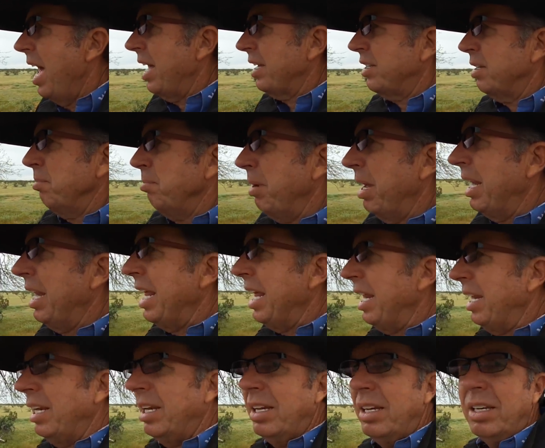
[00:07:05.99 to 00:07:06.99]
hasn't been
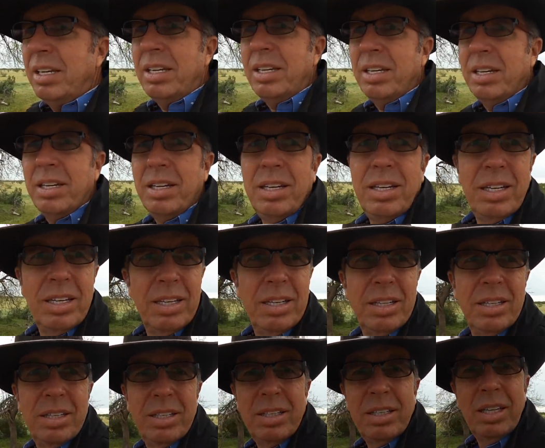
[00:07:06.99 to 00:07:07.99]

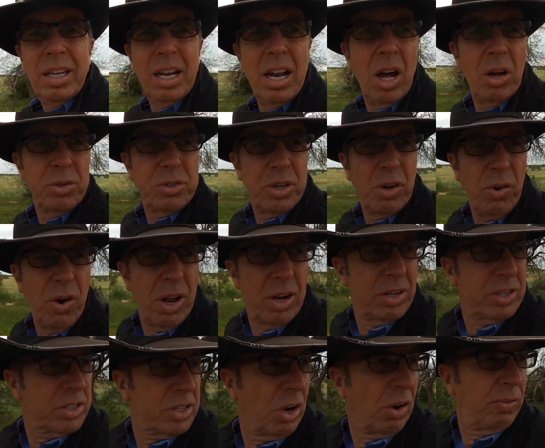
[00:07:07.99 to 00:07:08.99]
eaten, you know, so on
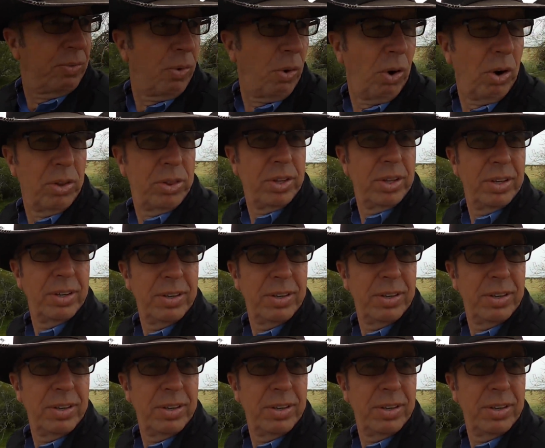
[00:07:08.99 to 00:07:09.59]
and so forth.